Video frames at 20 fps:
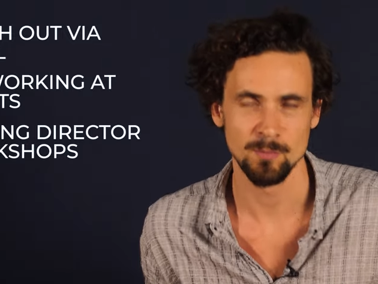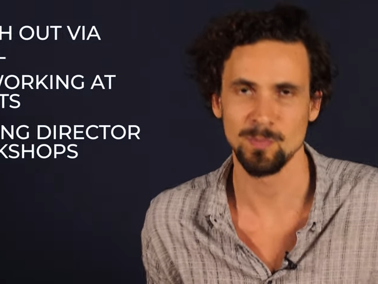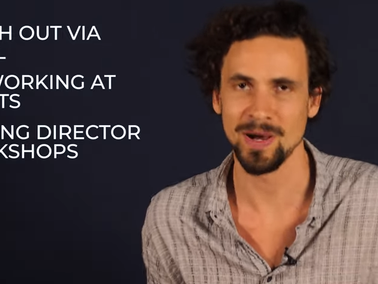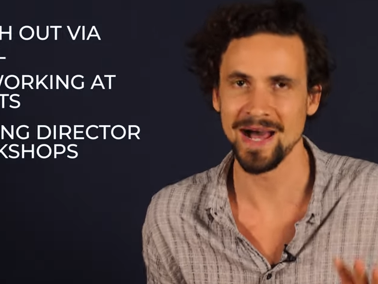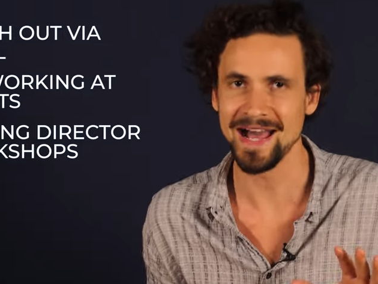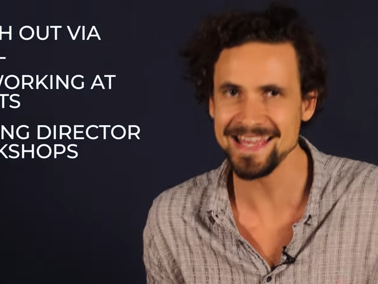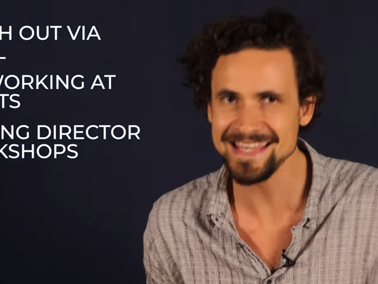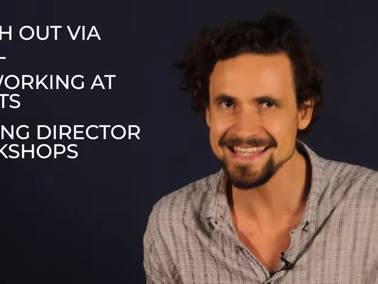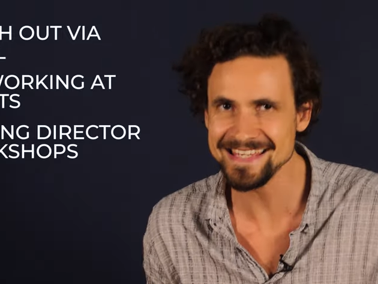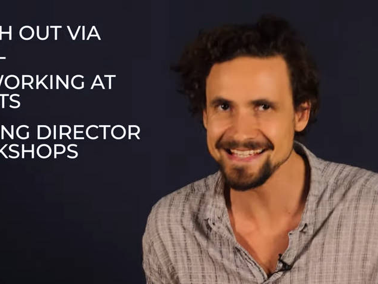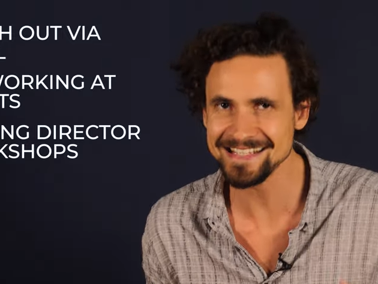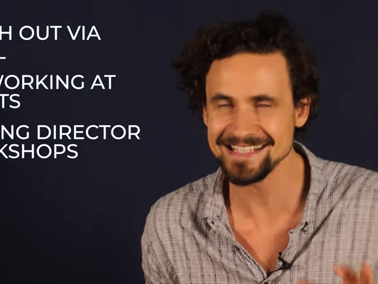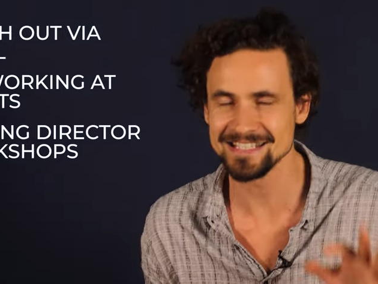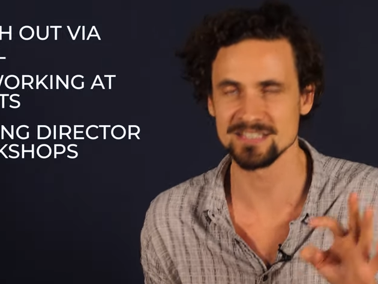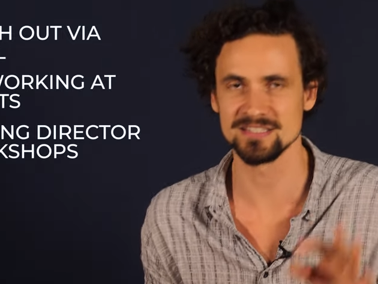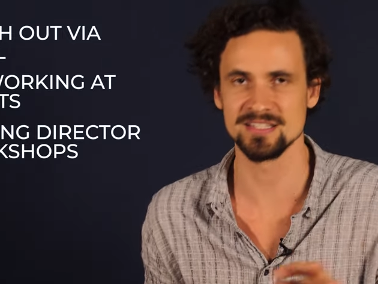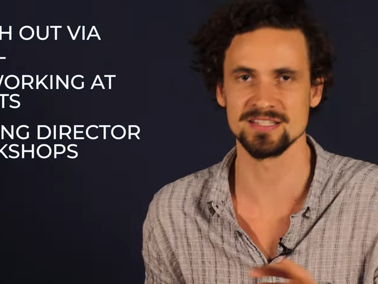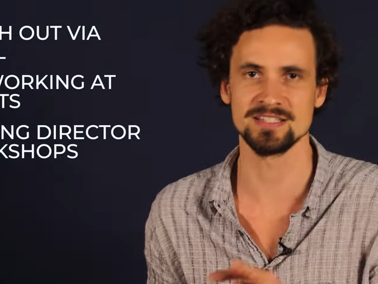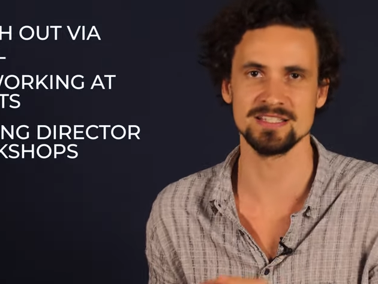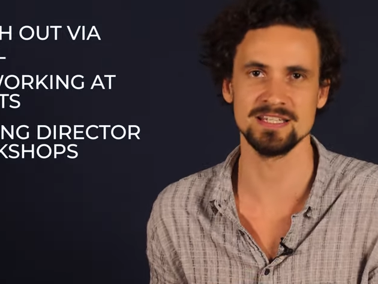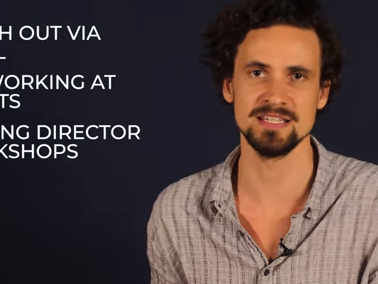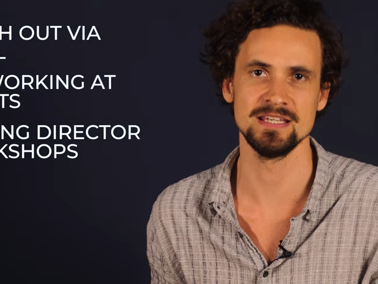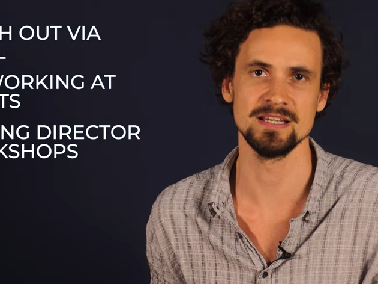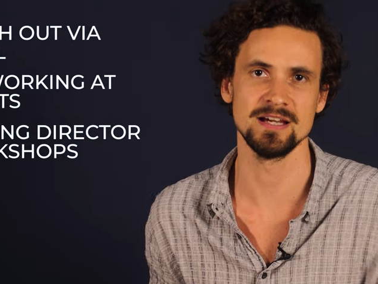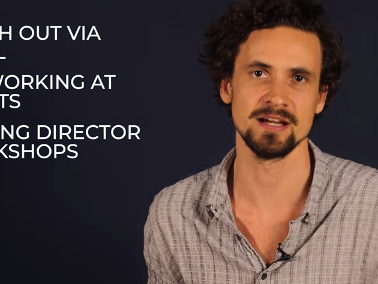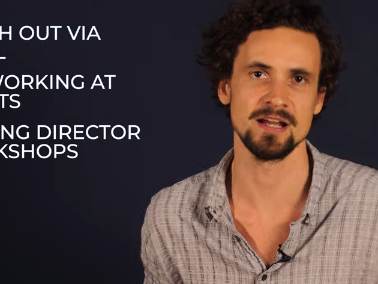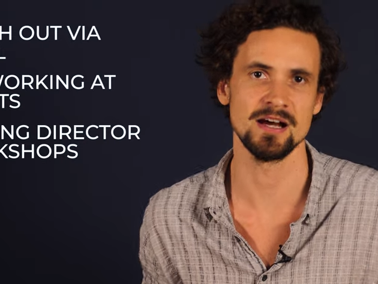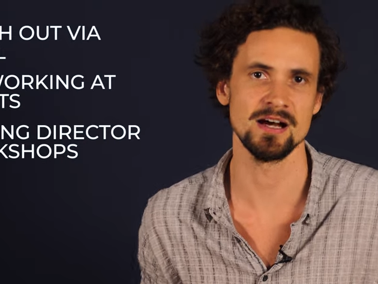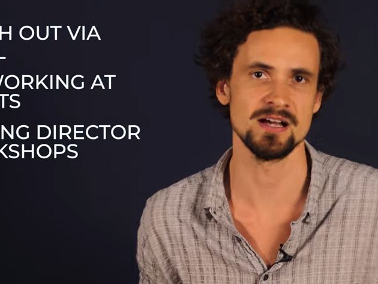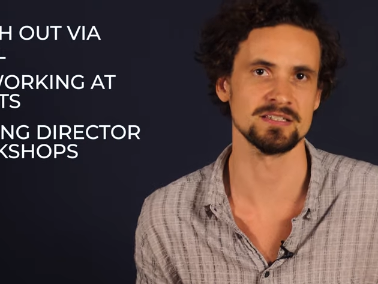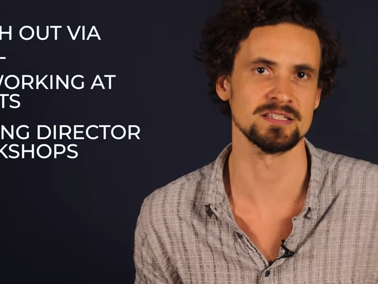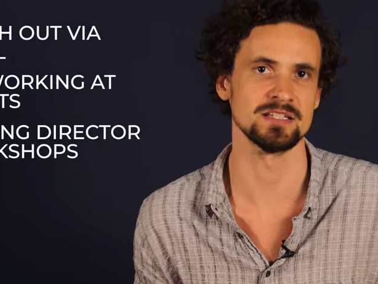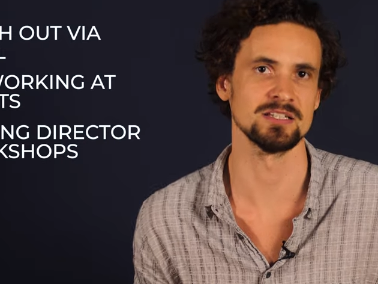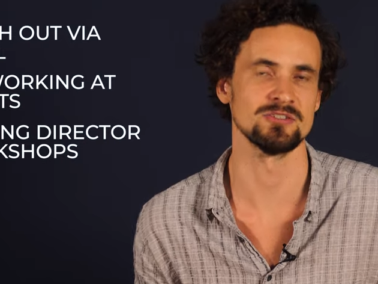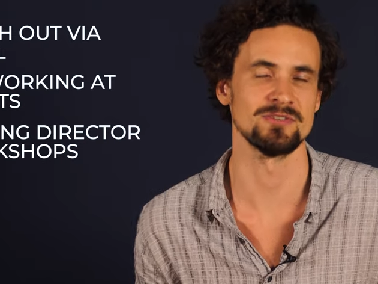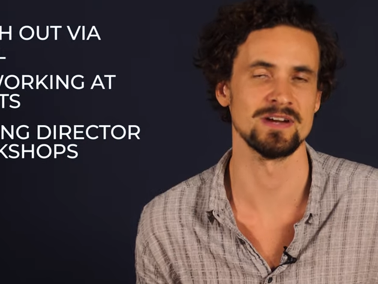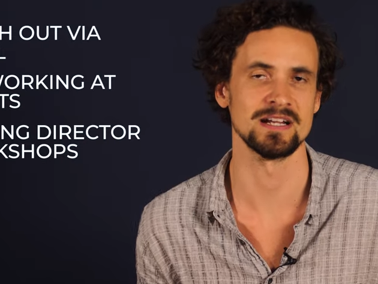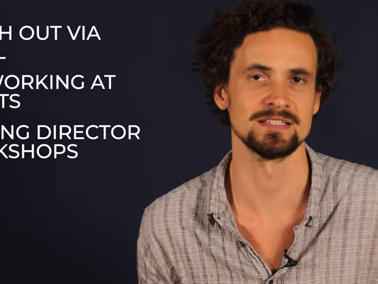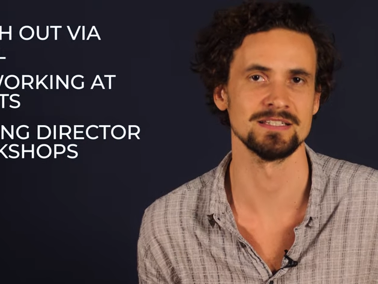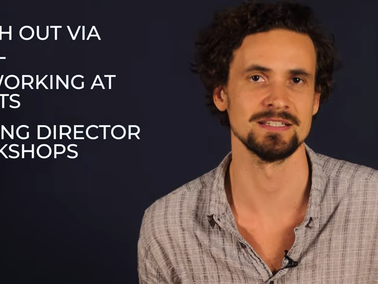Paying to see a casting
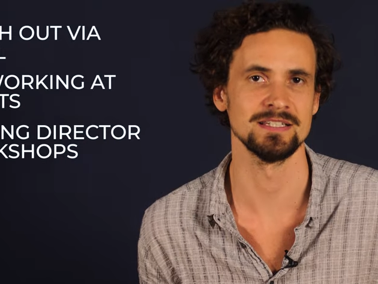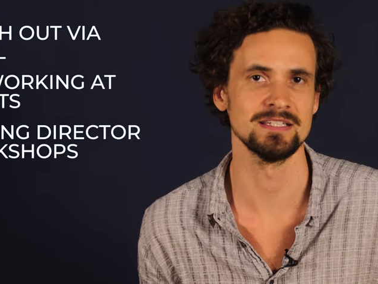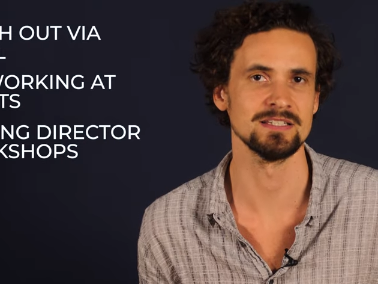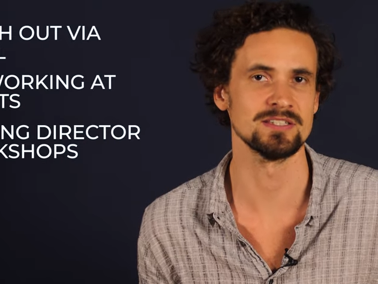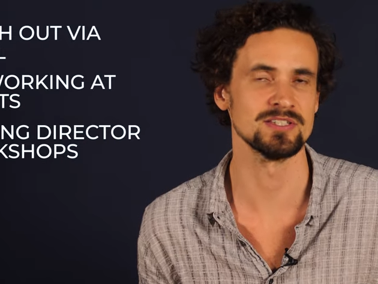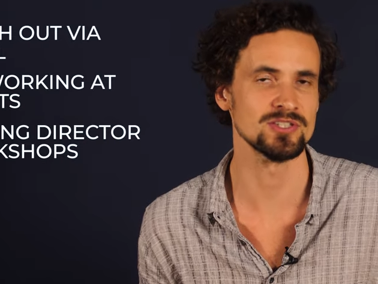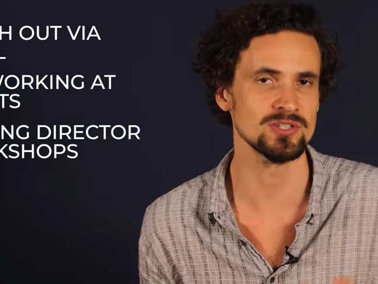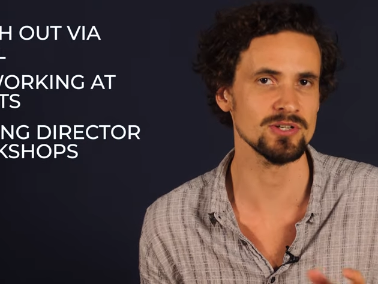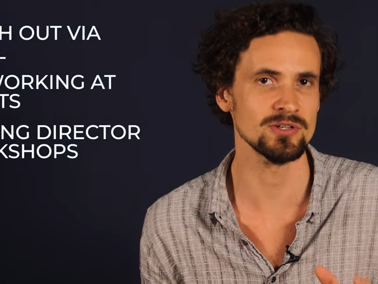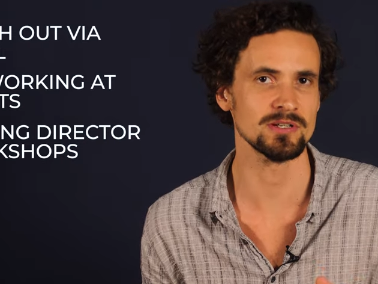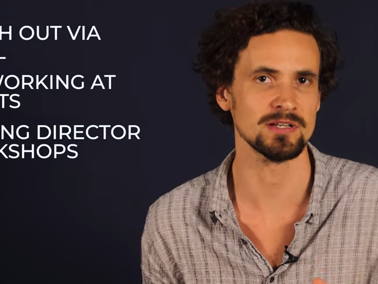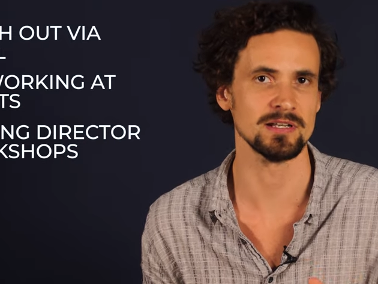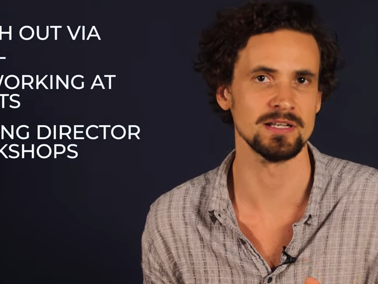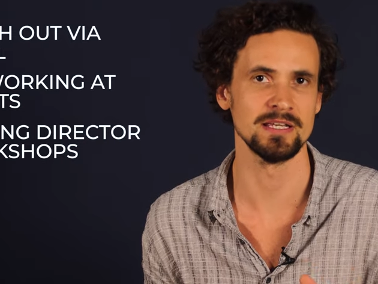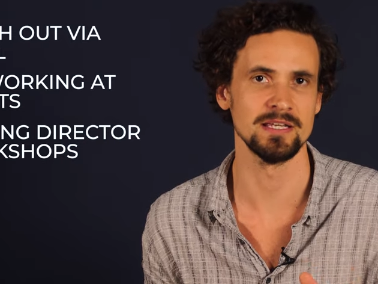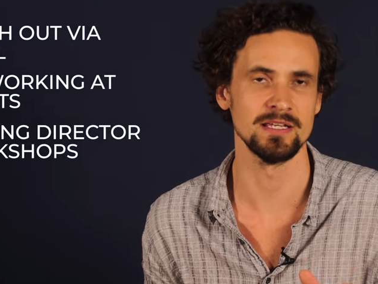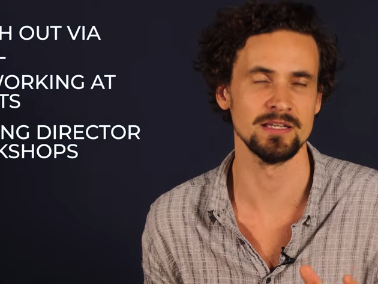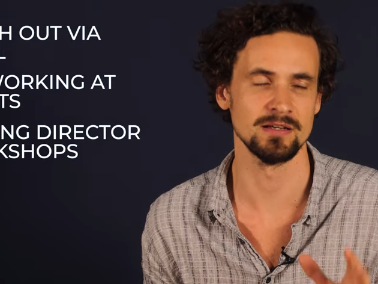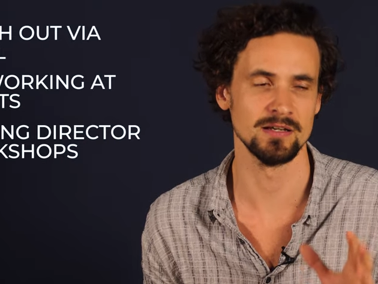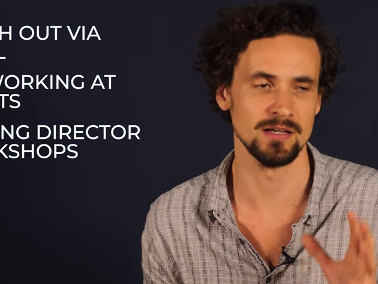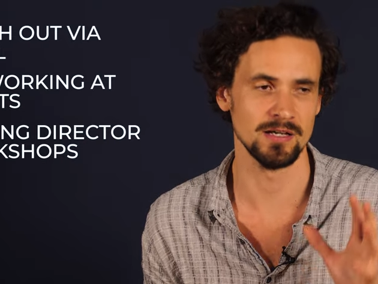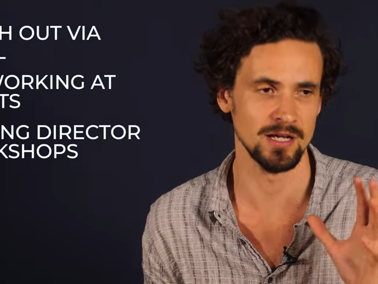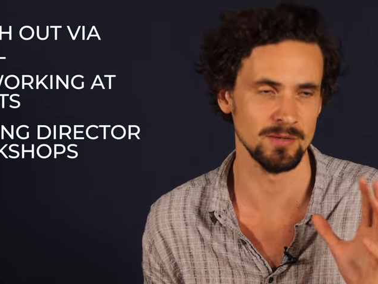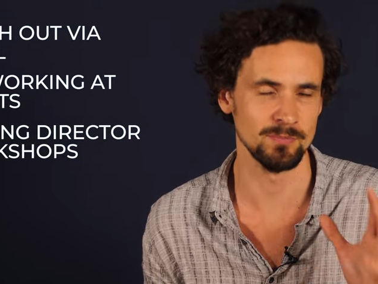director is certainly